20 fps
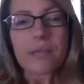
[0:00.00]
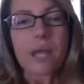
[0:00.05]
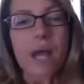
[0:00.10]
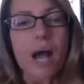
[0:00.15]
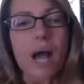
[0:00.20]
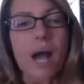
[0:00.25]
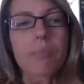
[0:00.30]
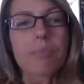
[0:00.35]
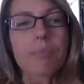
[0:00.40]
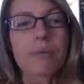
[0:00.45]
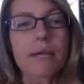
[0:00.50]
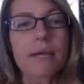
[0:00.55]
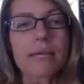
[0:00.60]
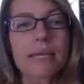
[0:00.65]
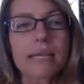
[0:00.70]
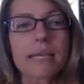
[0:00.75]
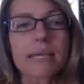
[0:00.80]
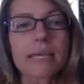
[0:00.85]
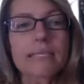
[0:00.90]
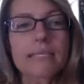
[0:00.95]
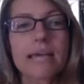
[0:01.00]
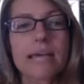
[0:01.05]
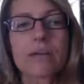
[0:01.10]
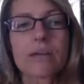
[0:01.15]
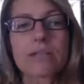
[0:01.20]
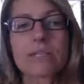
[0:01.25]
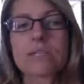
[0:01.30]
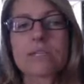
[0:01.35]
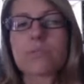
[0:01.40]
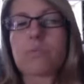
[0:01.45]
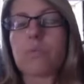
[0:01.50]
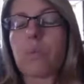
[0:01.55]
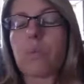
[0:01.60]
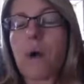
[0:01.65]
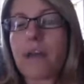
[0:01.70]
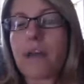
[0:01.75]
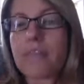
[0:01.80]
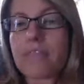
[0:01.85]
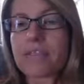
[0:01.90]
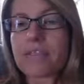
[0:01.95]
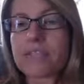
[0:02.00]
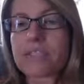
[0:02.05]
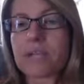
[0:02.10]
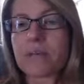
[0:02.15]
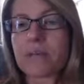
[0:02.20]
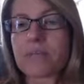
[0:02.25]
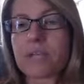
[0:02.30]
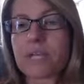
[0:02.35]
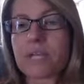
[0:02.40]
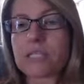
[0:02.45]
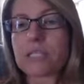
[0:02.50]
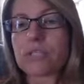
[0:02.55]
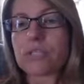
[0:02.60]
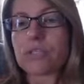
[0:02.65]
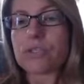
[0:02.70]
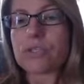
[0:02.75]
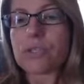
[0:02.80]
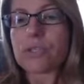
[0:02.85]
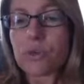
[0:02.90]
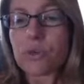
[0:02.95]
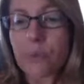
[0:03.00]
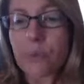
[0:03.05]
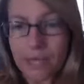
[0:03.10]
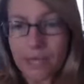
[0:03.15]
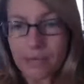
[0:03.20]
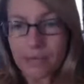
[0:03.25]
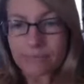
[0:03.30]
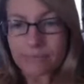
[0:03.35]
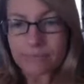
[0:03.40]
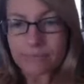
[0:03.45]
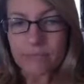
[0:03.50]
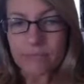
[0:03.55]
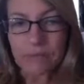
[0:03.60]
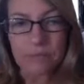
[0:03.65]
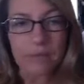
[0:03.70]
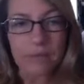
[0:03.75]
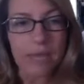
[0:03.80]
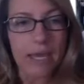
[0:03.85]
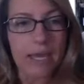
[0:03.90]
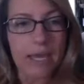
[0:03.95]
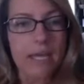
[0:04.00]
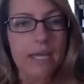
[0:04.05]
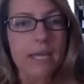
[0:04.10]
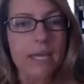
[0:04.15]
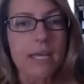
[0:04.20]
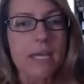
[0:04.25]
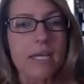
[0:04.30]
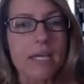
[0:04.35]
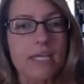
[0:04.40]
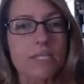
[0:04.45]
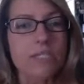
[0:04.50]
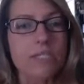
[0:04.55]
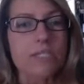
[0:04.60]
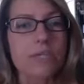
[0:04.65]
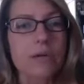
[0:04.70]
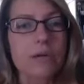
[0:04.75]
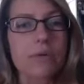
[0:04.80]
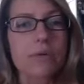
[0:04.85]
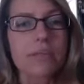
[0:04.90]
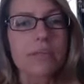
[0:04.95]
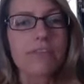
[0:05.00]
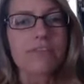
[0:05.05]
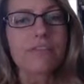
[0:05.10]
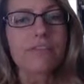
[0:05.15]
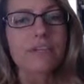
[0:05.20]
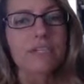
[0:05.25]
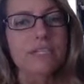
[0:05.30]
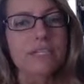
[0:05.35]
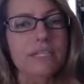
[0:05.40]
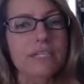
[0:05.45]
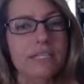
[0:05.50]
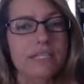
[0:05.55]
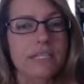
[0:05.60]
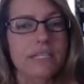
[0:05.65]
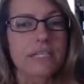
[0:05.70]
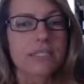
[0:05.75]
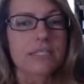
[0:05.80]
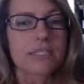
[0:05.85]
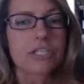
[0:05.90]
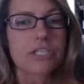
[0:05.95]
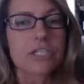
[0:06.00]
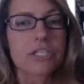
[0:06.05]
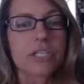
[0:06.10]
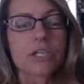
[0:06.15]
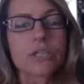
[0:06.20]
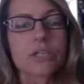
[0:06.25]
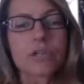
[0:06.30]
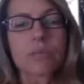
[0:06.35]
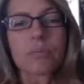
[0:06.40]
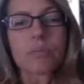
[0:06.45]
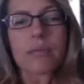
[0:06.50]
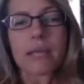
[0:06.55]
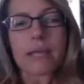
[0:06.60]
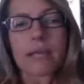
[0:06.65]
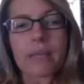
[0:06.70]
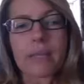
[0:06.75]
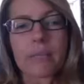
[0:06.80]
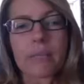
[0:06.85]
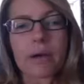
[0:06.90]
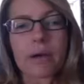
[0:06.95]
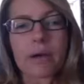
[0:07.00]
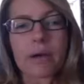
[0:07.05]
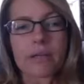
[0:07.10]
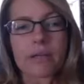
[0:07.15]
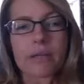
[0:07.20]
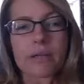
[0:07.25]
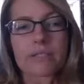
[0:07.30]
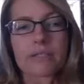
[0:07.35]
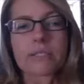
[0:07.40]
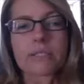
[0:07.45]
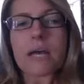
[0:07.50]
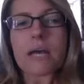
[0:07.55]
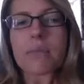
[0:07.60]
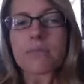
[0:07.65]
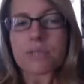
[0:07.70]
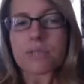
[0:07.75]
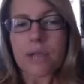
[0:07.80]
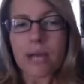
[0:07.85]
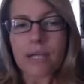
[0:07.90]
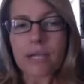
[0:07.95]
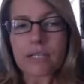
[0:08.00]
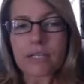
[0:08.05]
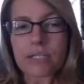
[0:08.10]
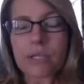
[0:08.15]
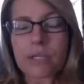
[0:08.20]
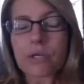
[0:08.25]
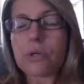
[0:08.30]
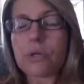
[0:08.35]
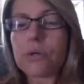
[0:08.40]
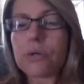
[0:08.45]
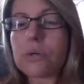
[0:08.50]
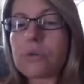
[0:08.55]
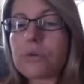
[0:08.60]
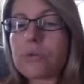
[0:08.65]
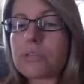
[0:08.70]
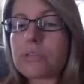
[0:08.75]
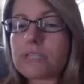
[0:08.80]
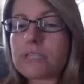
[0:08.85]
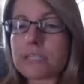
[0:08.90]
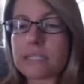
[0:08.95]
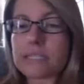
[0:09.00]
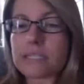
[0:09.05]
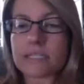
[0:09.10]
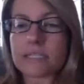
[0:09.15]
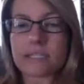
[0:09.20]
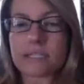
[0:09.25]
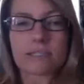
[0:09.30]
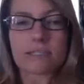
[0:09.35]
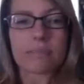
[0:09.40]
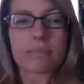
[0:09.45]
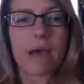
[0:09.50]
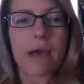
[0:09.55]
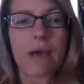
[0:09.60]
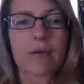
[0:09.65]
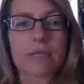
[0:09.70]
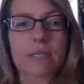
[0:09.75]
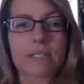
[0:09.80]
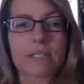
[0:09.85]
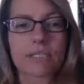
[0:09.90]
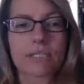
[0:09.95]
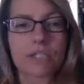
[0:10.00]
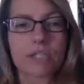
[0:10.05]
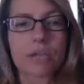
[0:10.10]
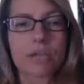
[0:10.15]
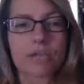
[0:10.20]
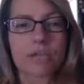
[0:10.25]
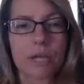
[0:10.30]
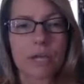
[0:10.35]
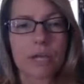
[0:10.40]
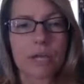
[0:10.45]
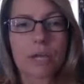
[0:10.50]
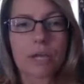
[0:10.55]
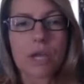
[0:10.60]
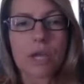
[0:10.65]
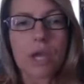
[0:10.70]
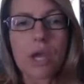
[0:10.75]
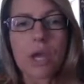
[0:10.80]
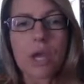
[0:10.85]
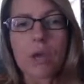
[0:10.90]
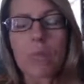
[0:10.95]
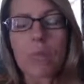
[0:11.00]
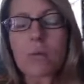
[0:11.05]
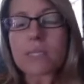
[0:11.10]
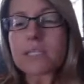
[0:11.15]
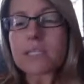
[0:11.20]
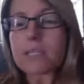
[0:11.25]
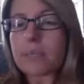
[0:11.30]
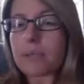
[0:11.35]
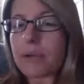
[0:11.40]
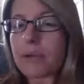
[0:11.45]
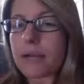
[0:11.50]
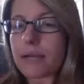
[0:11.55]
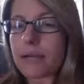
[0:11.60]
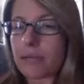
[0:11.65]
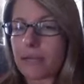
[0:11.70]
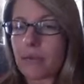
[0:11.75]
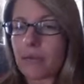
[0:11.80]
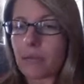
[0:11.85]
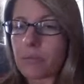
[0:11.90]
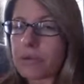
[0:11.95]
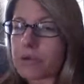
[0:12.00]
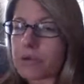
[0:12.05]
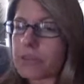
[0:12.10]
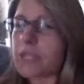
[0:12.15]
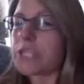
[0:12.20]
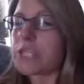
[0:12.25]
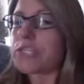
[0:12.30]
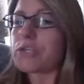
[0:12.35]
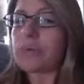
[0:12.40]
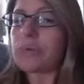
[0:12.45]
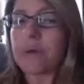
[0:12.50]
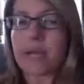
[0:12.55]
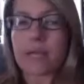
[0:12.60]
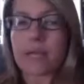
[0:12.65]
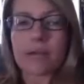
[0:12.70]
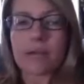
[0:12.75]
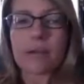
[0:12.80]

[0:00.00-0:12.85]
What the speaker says: A predicate tells us what the subject is doing. Okay, so in the first sentence, the children play in the park. The subject, who the sentence is about, is the children. What's the predicate? What are they doing?